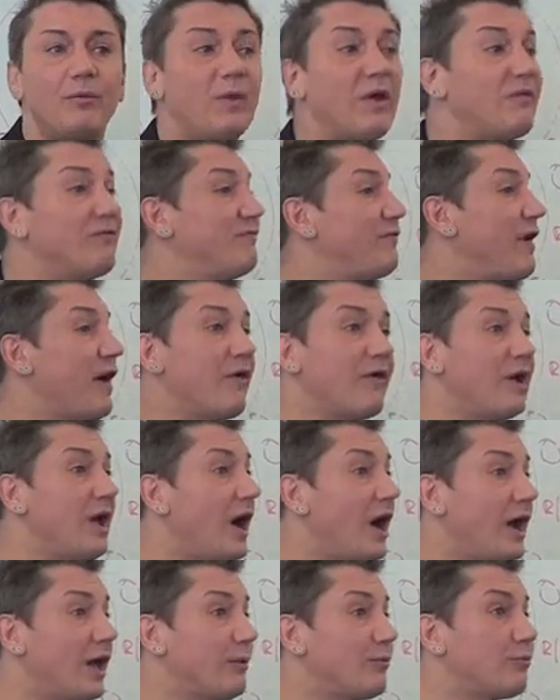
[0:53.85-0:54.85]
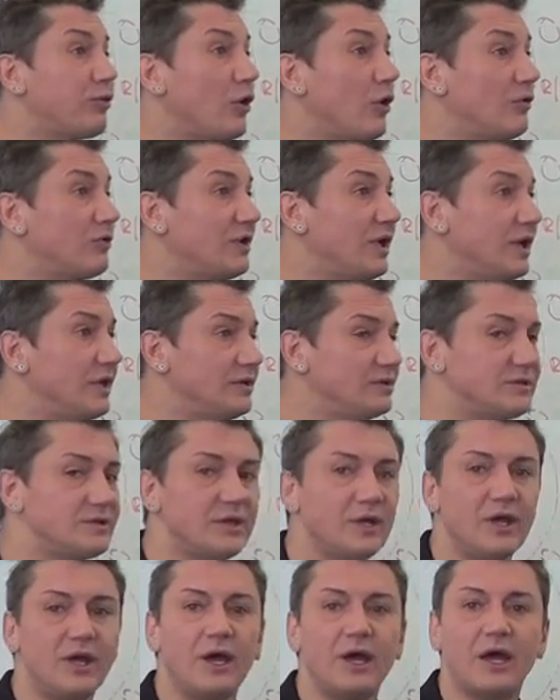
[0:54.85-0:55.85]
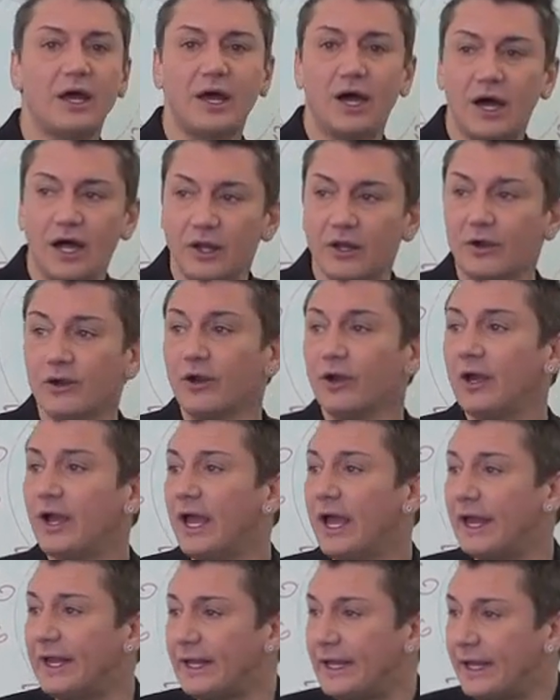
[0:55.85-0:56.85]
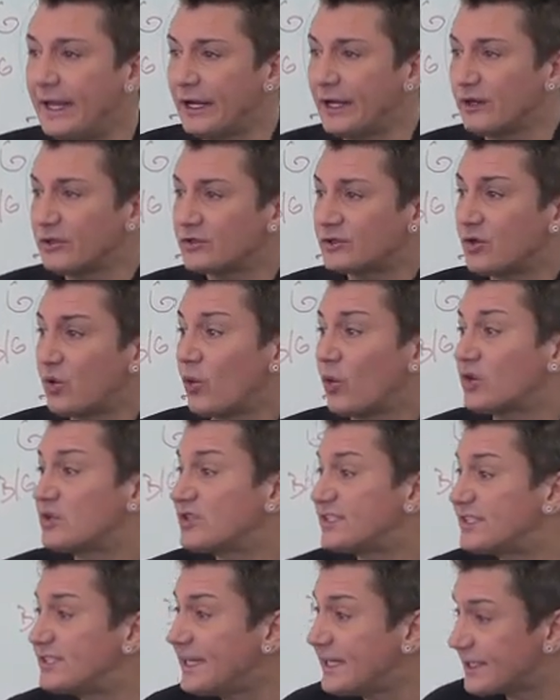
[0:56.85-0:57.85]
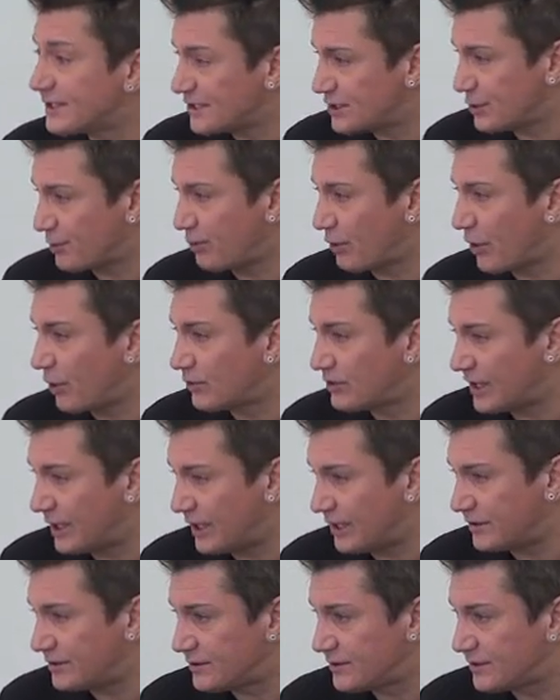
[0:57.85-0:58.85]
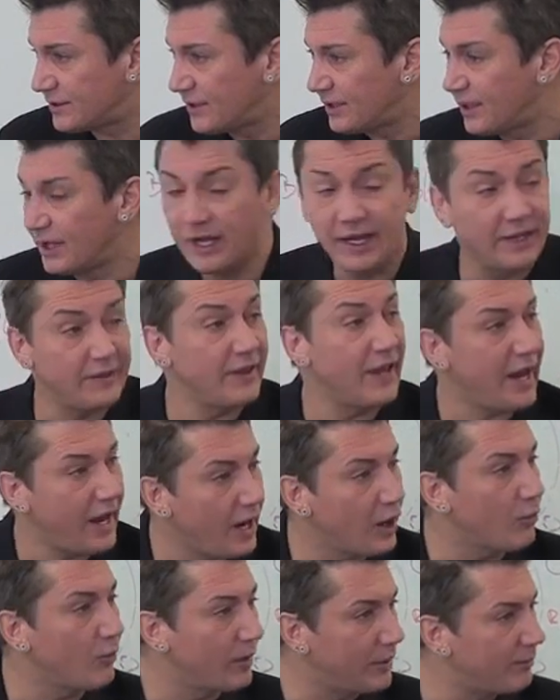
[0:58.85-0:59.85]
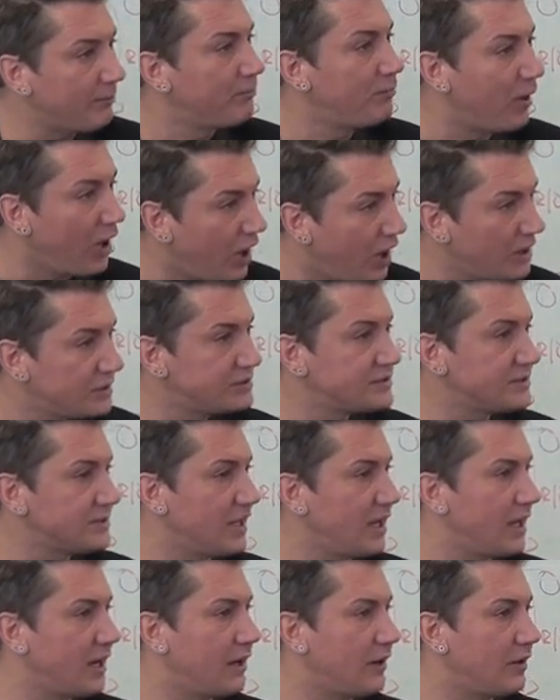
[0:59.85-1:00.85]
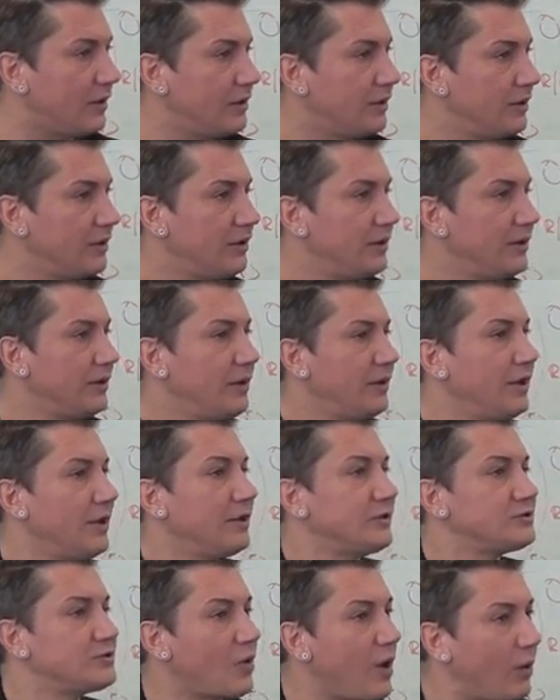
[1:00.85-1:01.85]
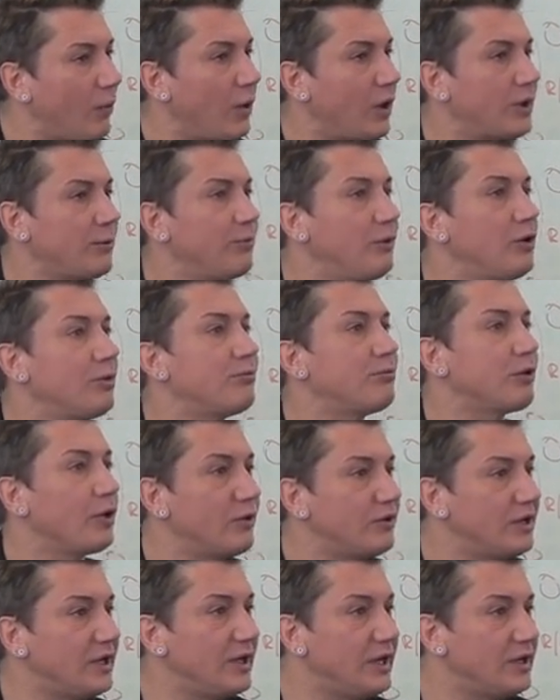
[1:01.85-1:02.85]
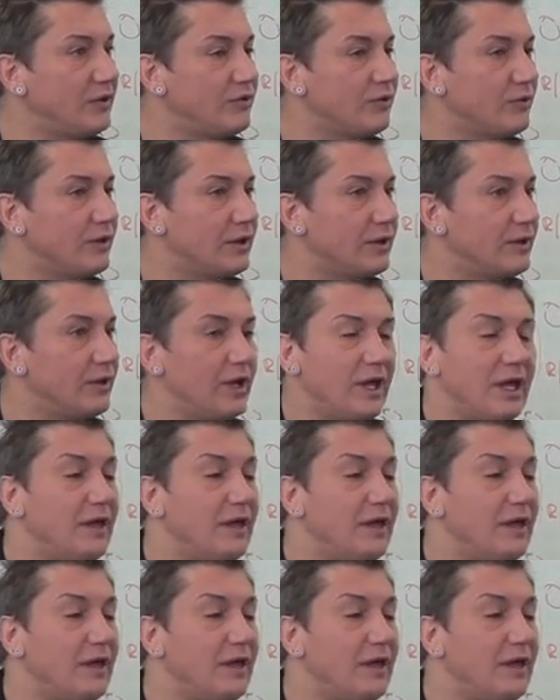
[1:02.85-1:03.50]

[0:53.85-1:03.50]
Very high in proteins. Color adheres or sticks to proteins in the hair when it bonds in the hair. So I want to put protein into it.